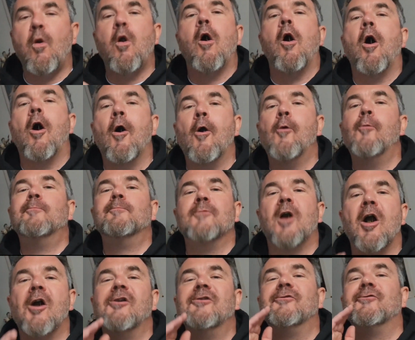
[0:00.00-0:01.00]
Oh
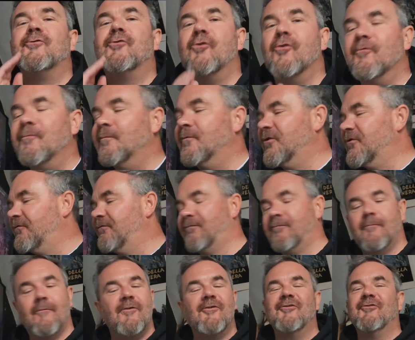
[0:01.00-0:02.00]
my goodness,
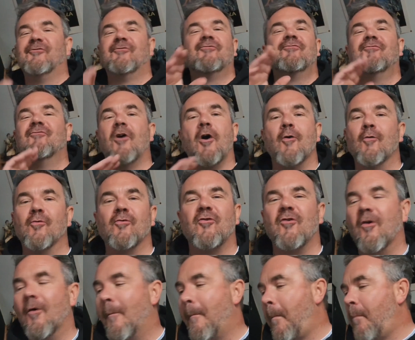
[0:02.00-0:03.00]
it's so
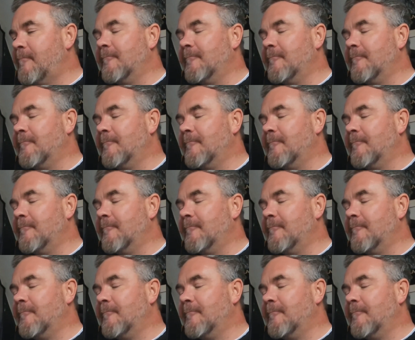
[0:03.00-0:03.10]
good.